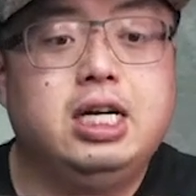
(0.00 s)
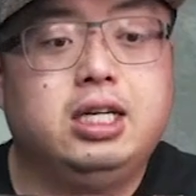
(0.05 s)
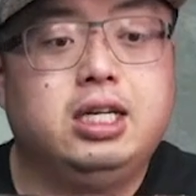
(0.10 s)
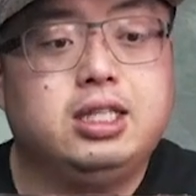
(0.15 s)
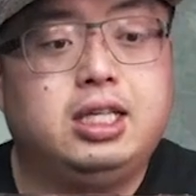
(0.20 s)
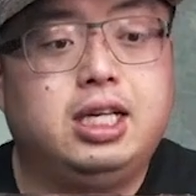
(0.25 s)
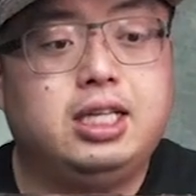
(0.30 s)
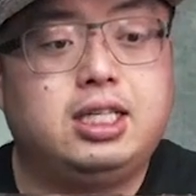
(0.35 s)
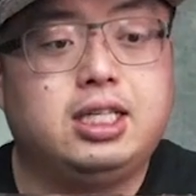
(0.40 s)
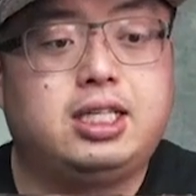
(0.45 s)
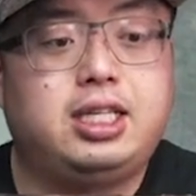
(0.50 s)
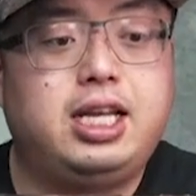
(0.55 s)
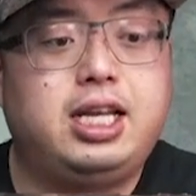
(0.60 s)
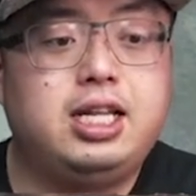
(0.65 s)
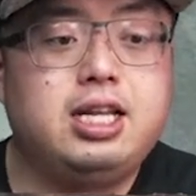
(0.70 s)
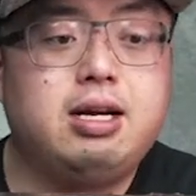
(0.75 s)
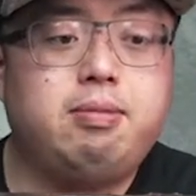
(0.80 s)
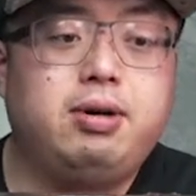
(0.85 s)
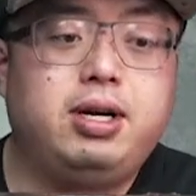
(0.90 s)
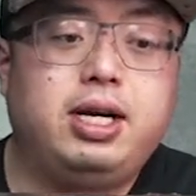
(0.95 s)
This is kit
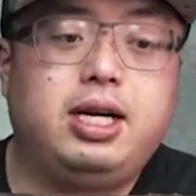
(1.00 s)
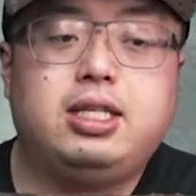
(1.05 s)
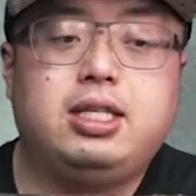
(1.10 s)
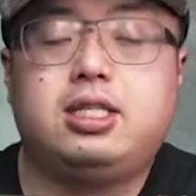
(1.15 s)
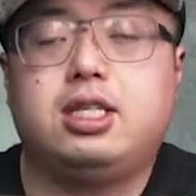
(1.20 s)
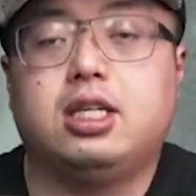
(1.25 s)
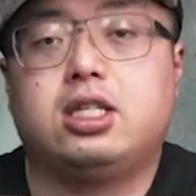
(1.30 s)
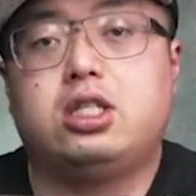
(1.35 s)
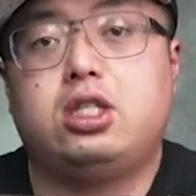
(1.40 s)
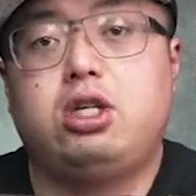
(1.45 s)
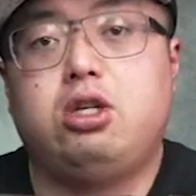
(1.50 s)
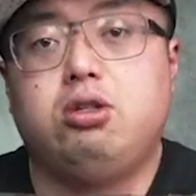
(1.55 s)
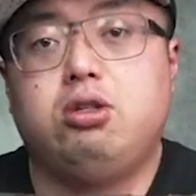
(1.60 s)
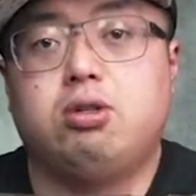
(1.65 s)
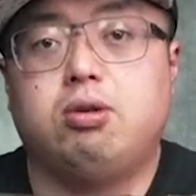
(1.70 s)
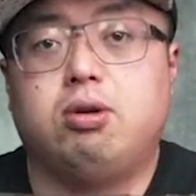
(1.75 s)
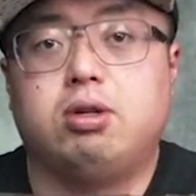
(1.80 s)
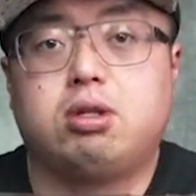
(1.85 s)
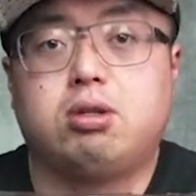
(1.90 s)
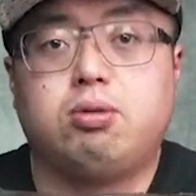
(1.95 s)
number
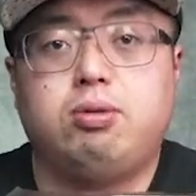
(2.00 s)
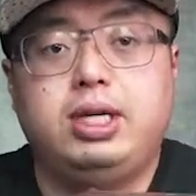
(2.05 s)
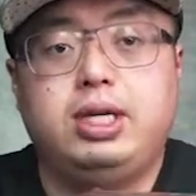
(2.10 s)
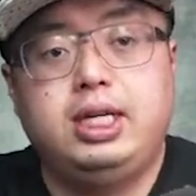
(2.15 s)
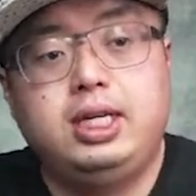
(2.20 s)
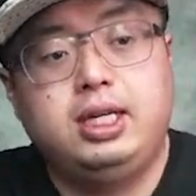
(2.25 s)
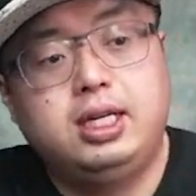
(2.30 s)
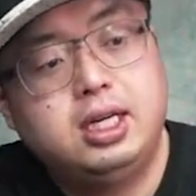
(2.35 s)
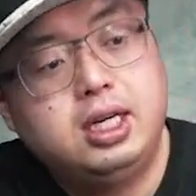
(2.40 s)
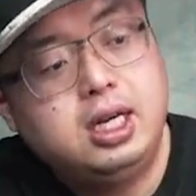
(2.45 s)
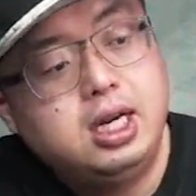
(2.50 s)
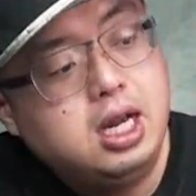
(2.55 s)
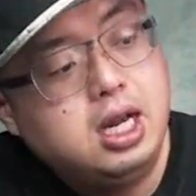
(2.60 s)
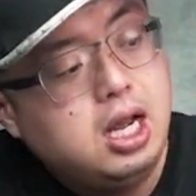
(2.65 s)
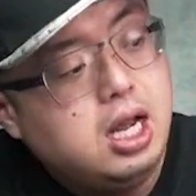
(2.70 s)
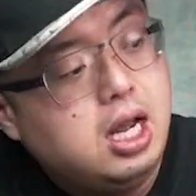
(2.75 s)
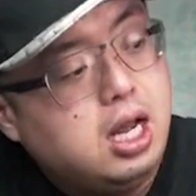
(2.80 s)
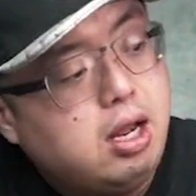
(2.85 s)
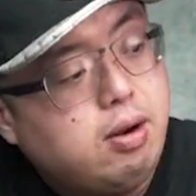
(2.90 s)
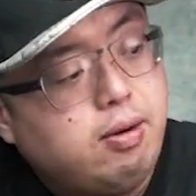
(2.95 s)
86203,
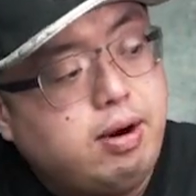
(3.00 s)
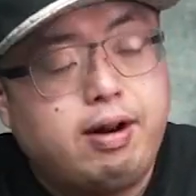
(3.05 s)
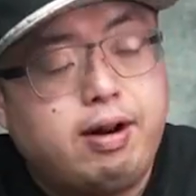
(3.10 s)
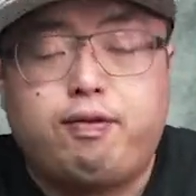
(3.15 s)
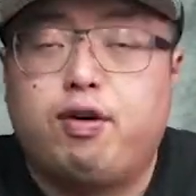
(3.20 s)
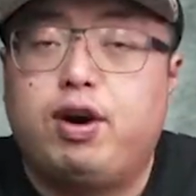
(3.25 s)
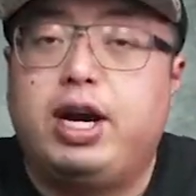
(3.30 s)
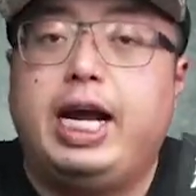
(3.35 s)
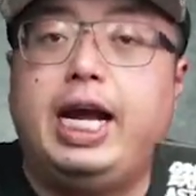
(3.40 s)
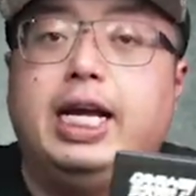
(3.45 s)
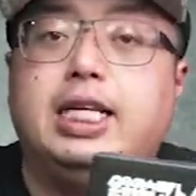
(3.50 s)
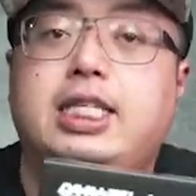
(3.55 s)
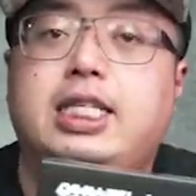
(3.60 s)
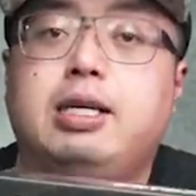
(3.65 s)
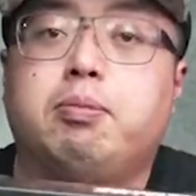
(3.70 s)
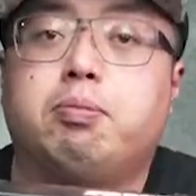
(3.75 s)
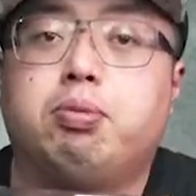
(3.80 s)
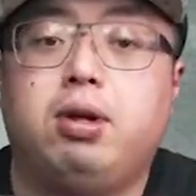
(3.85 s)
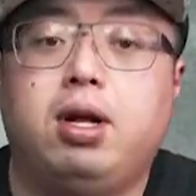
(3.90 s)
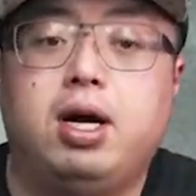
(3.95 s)
rated for 18
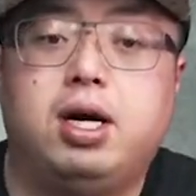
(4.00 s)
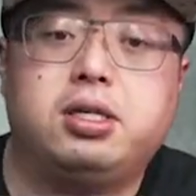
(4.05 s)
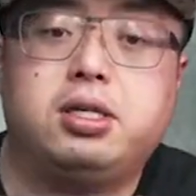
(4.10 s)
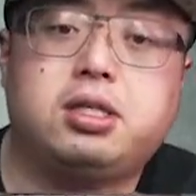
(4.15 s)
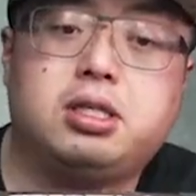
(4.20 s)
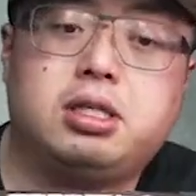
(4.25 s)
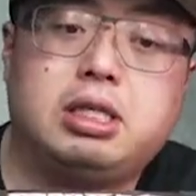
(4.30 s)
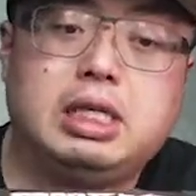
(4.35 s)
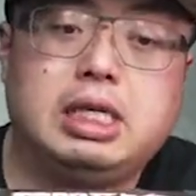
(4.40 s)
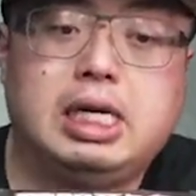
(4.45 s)
plus.